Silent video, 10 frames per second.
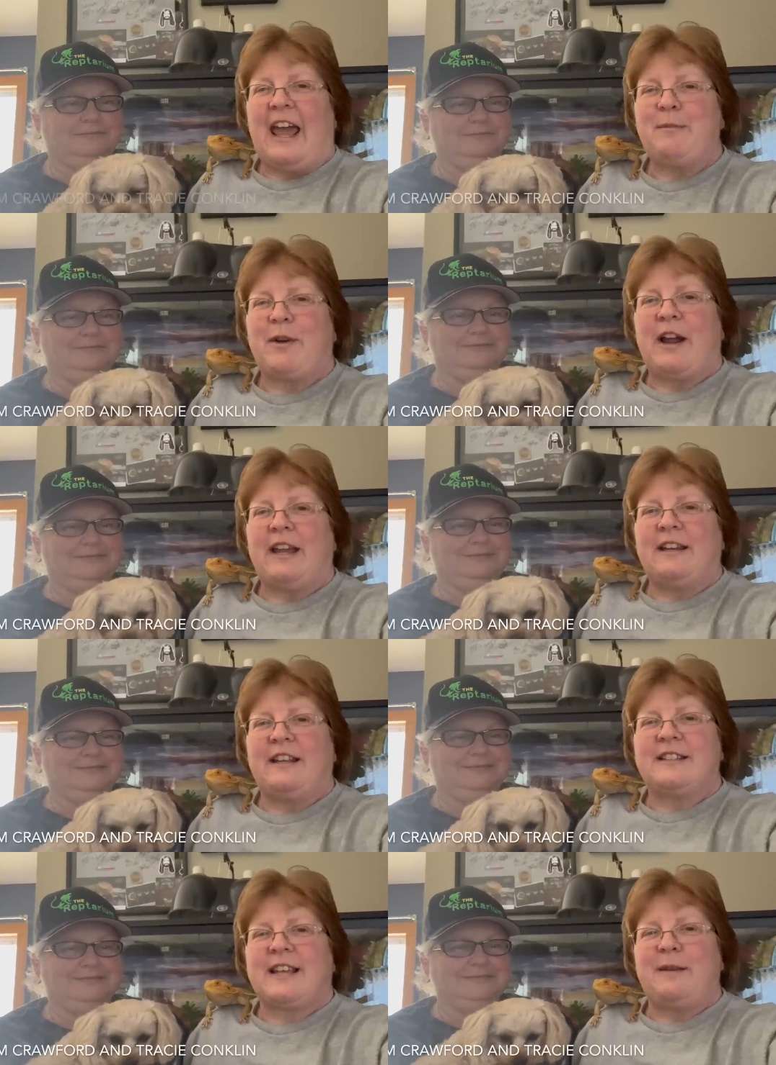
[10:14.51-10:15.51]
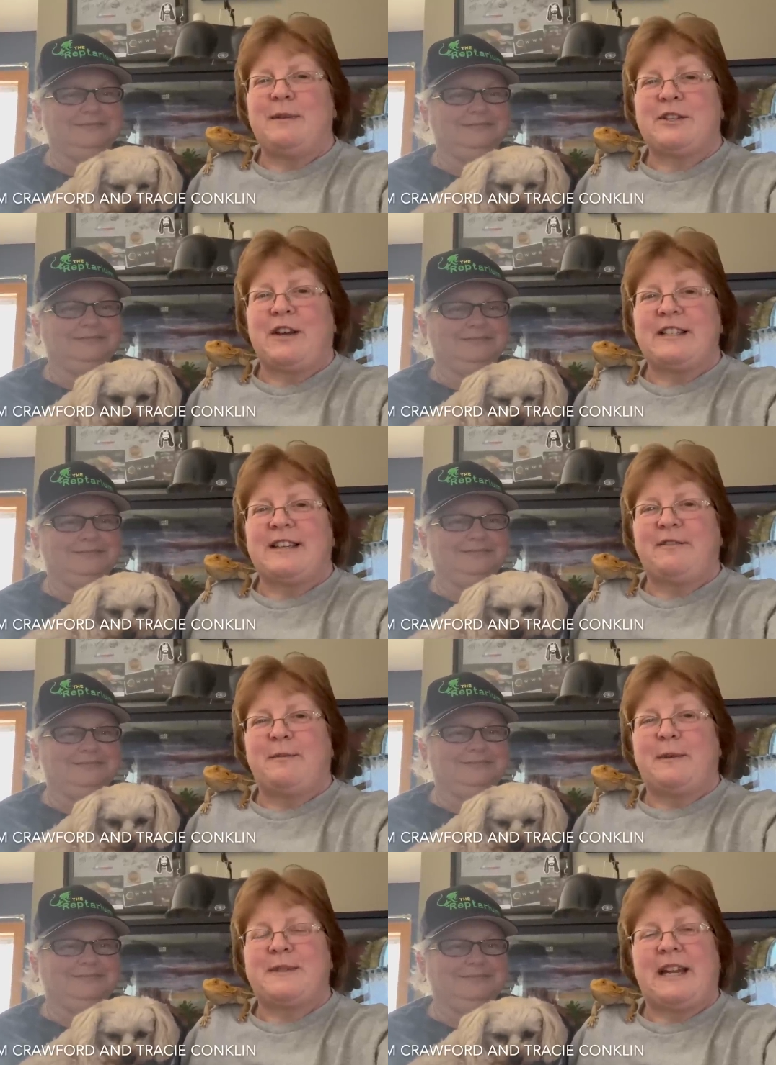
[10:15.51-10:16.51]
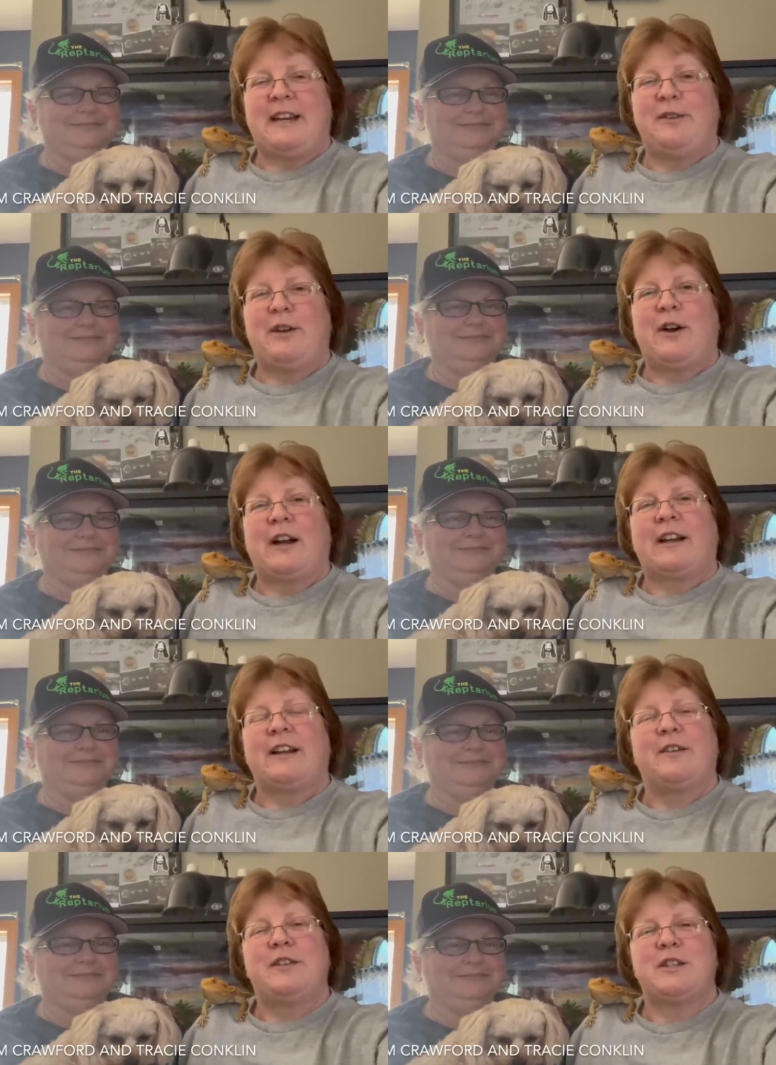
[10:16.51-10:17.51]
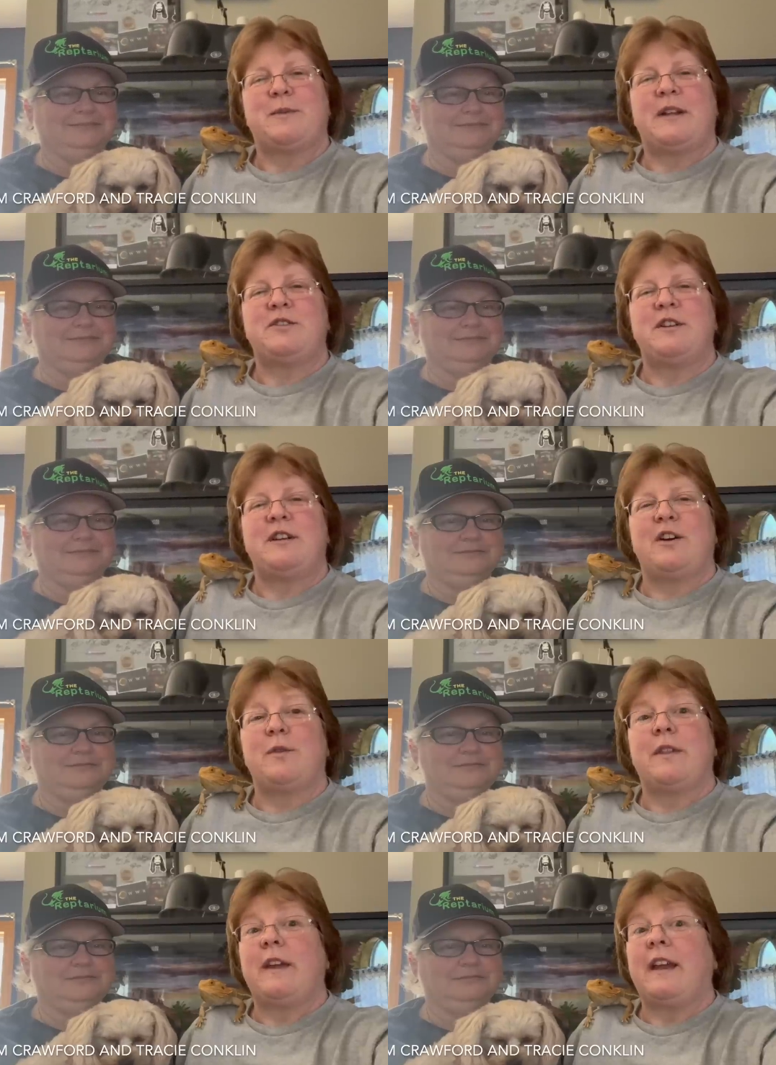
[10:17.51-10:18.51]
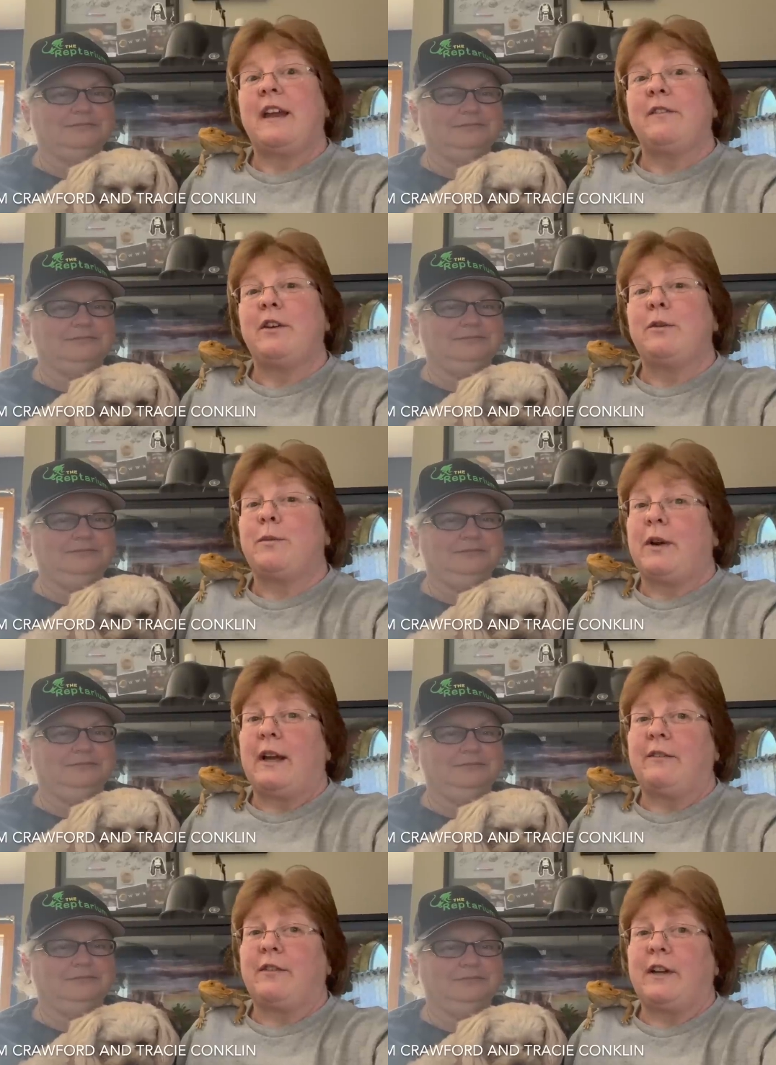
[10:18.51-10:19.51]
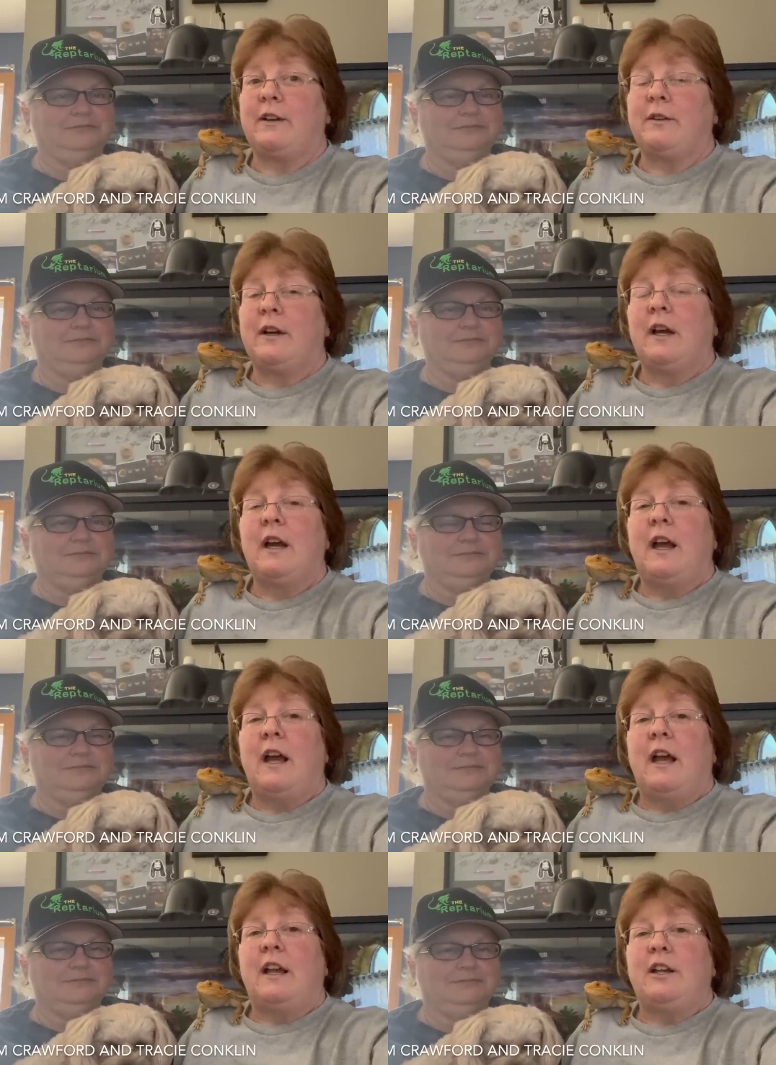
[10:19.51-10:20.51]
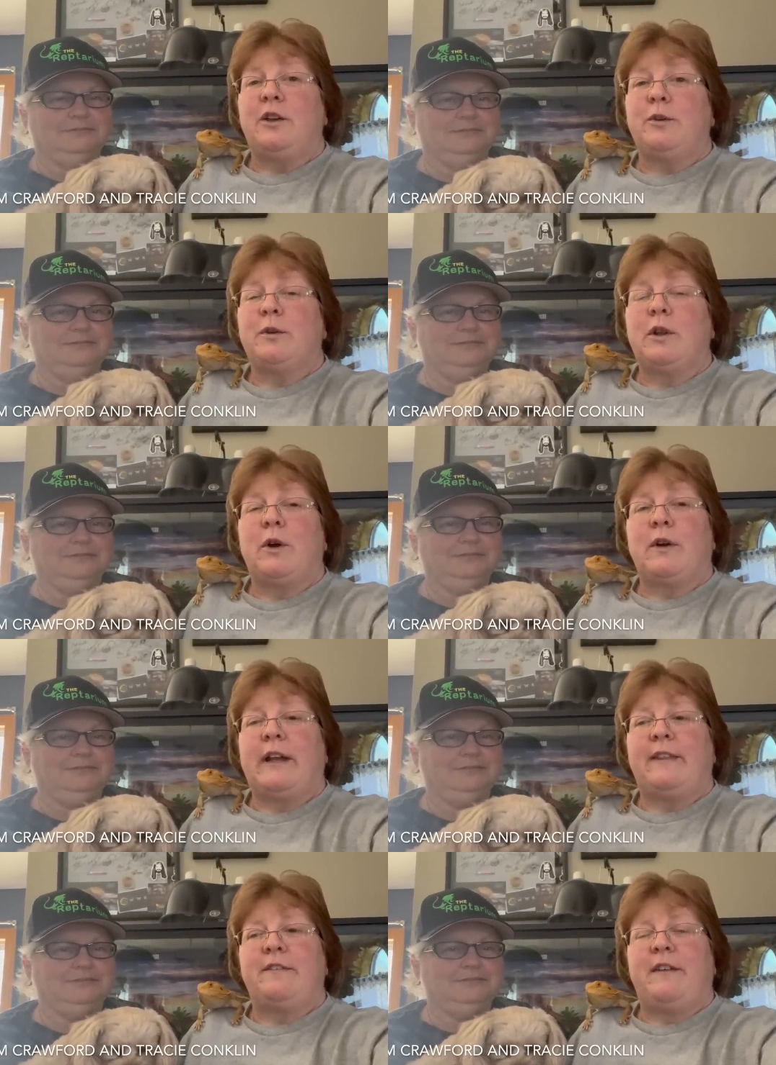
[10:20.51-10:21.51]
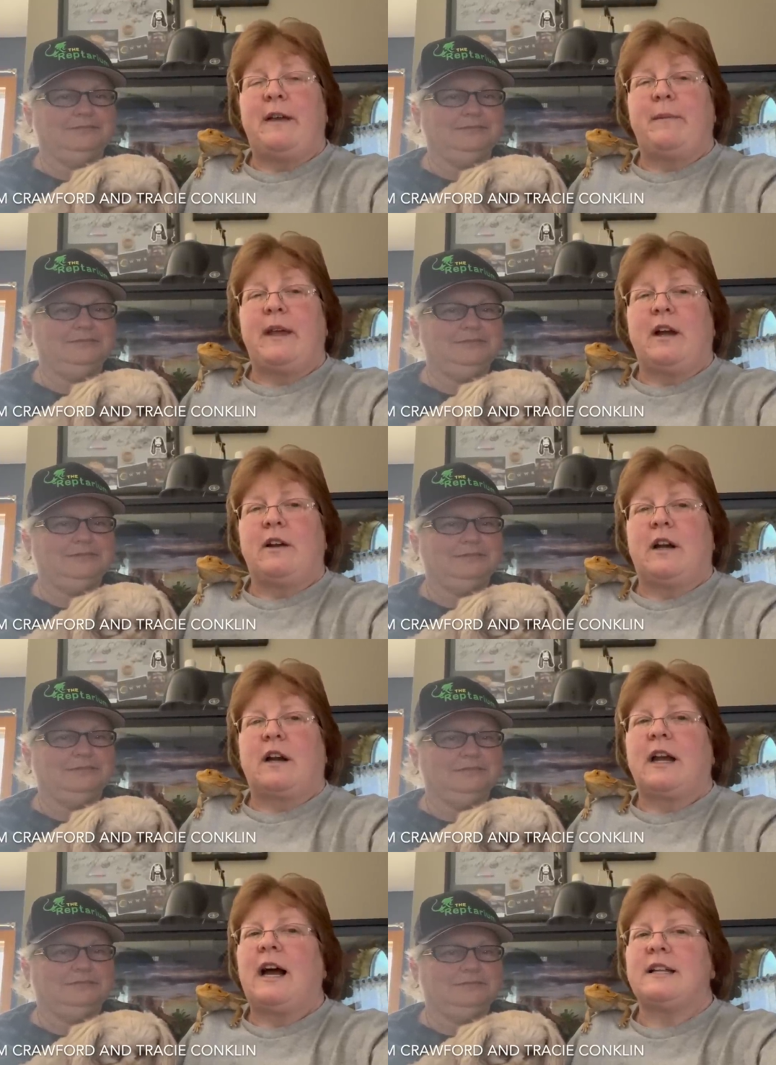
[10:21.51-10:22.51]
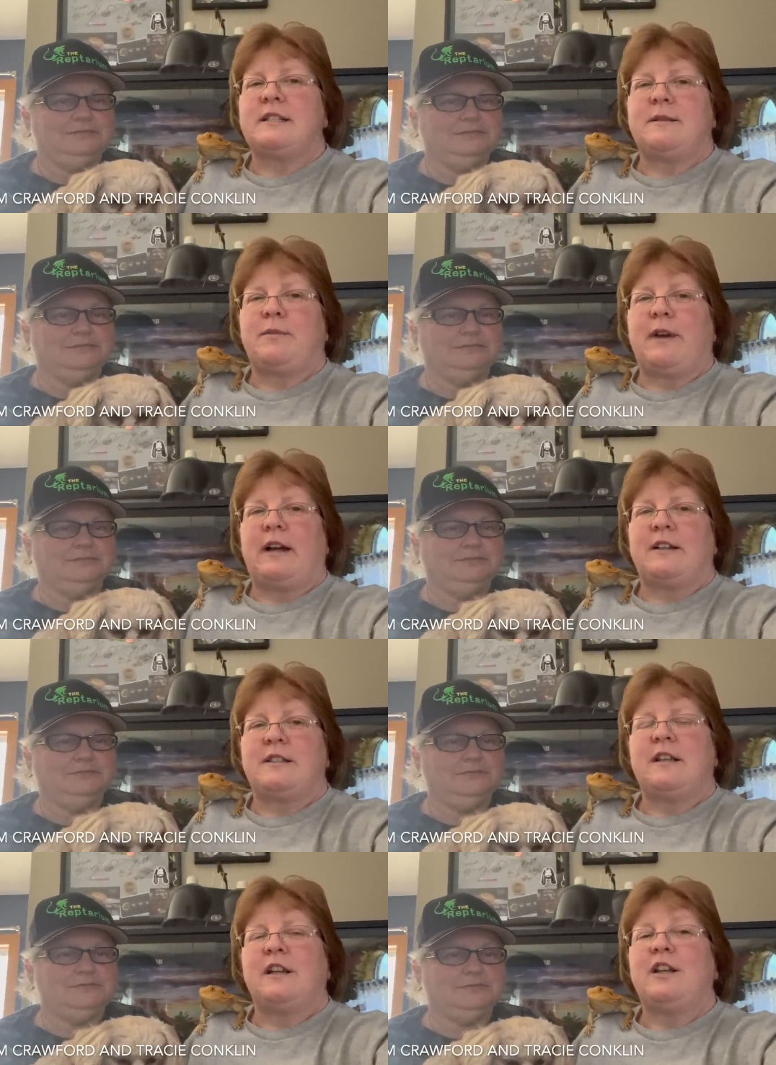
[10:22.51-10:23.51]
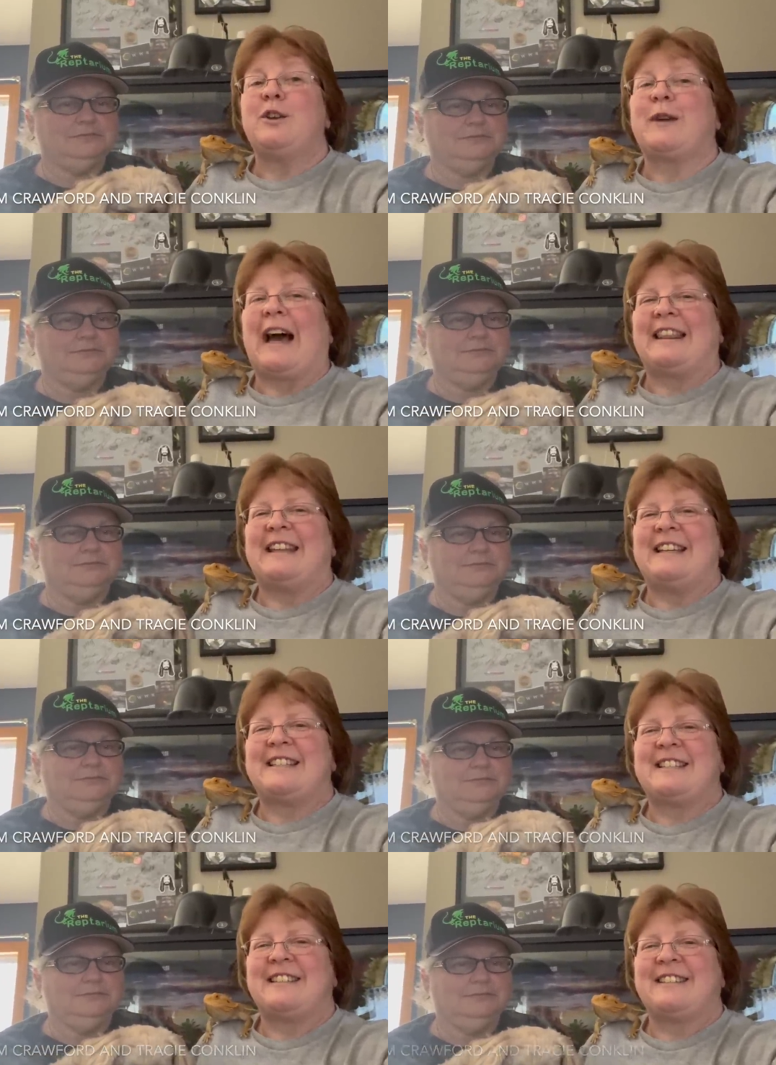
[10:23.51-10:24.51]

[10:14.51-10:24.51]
Speaker 1: Hey Brian, it's Kim and Tracy from upstate New York. Just want you to know we're thinking of you and praying for you. You, Lori, and the family are in our constant prayers. You got this.